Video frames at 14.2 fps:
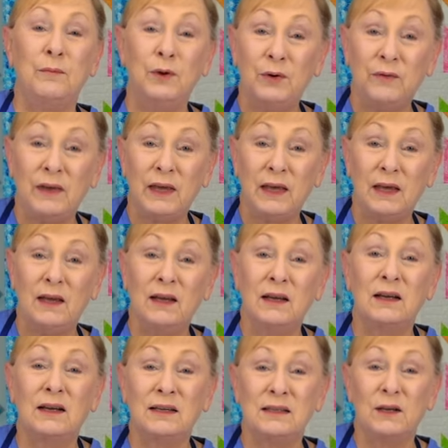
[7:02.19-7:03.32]
movie,
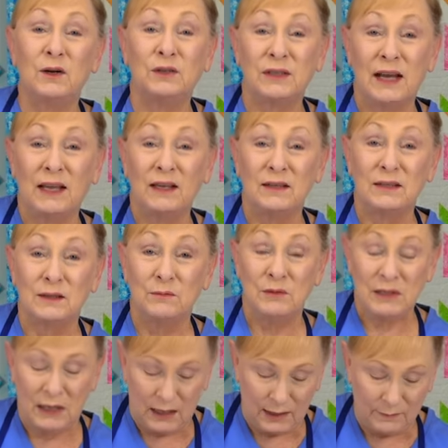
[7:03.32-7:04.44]
because it'll take you some
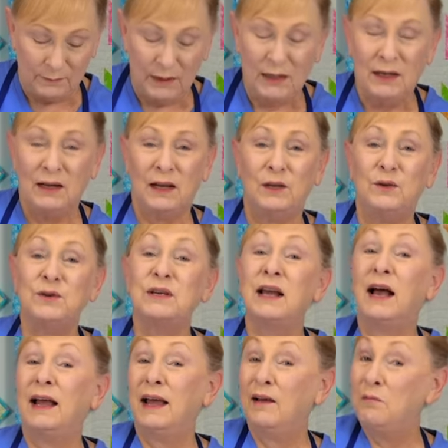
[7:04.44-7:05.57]
time. Now, usually
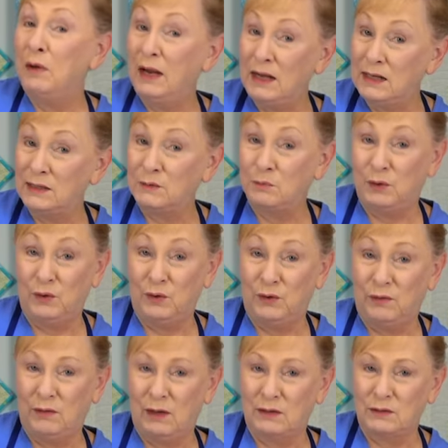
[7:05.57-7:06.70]
I have my husband
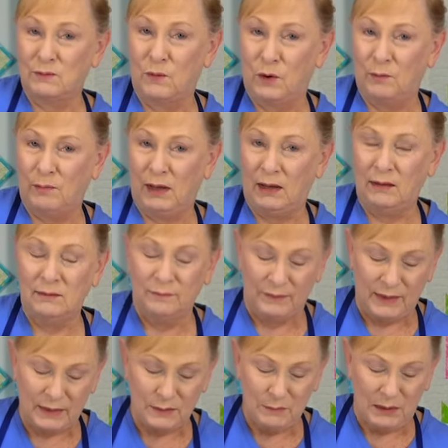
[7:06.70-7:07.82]
do this for me.
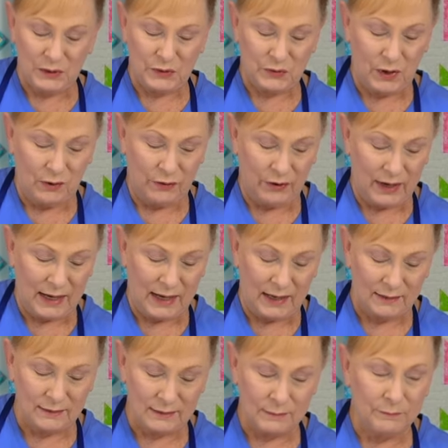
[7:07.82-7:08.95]
He has much stronger
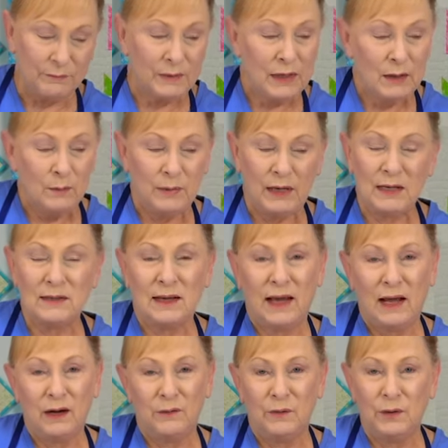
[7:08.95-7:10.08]
hands. Because I
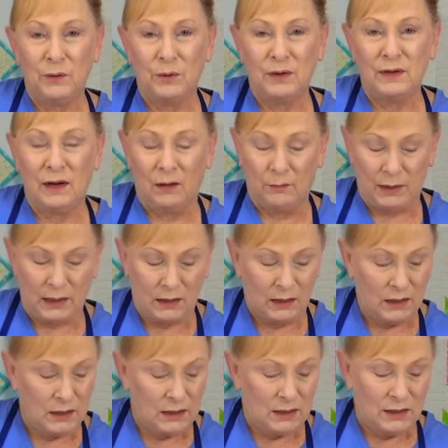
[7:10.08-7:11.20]
had a viewer tell me